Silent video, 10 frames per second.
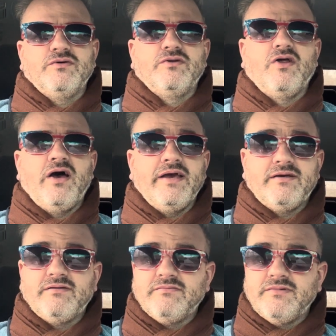like
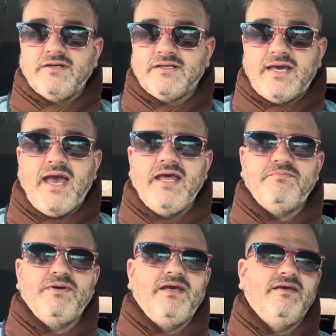it can
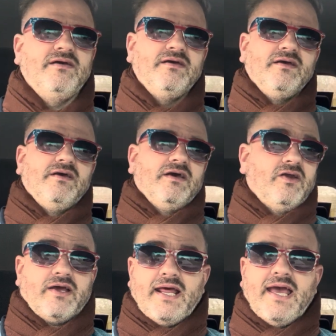be and
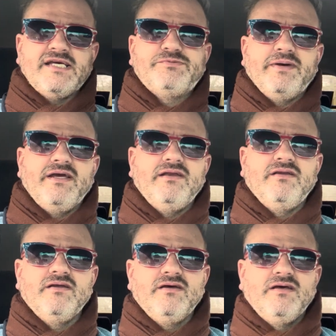like it has
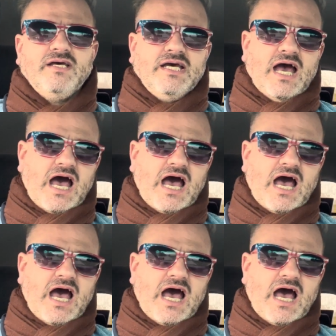been